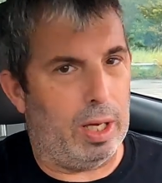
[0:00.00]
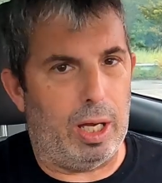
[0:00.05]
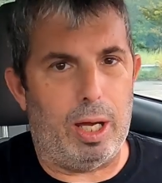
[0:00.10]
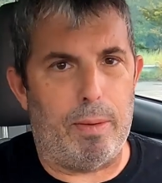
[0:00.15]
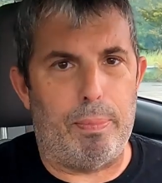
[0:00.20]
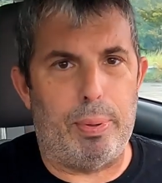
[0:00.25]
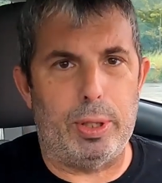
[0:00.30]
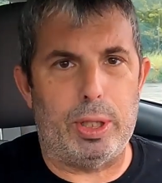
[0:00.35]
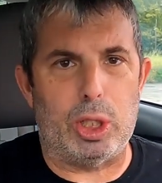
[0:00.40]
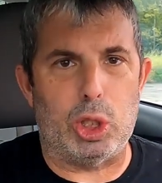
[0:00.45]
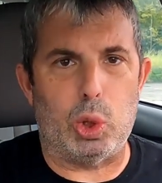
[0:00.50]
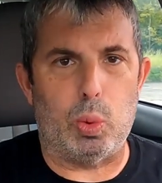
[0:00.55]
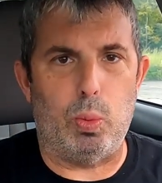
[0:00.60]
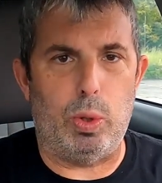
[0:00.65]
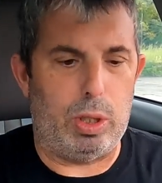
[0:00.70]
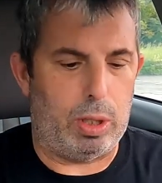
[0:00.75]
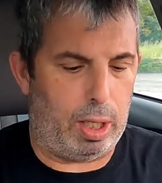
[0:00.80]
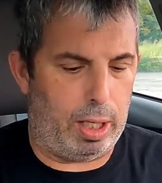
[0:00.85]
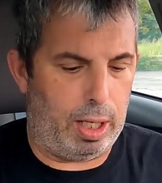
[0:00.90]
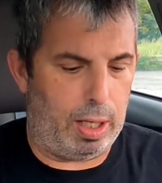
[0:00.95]
I put this
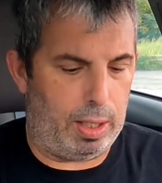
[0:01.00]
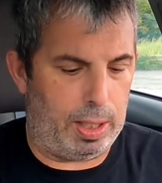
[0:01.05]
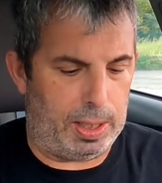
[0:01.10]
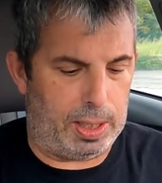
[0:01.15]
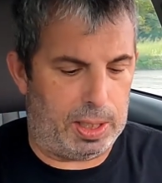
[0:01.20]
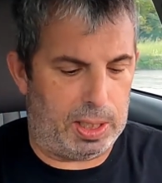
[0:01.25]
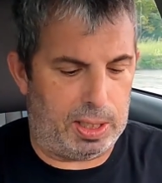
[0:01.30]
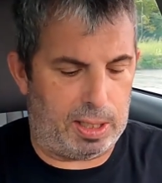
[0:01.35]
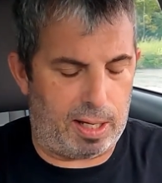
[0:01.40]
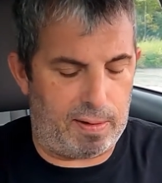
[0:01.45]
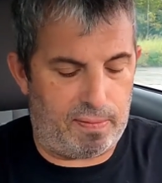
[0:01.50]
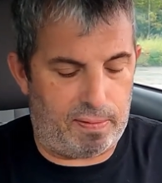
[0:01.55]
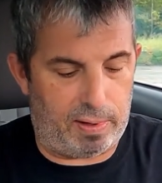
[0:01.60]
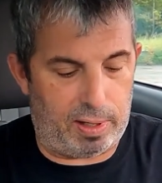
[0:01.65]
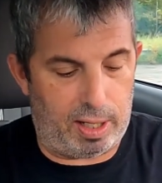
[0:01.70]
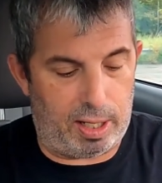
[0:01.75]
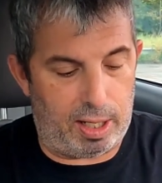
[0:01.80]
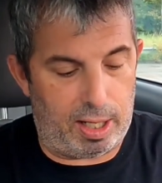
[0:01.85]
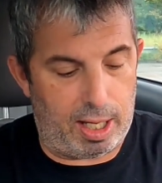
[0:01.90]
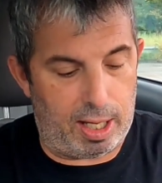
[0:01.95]
window on. It's
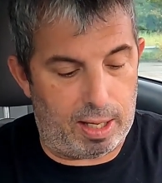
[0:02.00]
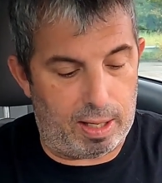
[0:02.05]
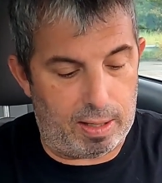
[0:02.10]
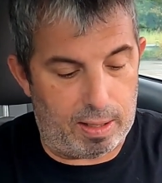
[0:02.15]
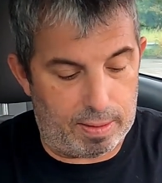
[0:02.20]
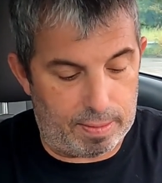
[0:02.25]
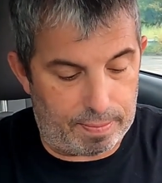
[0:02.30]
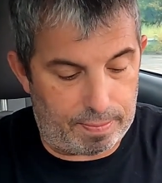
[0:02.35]
stifling in here.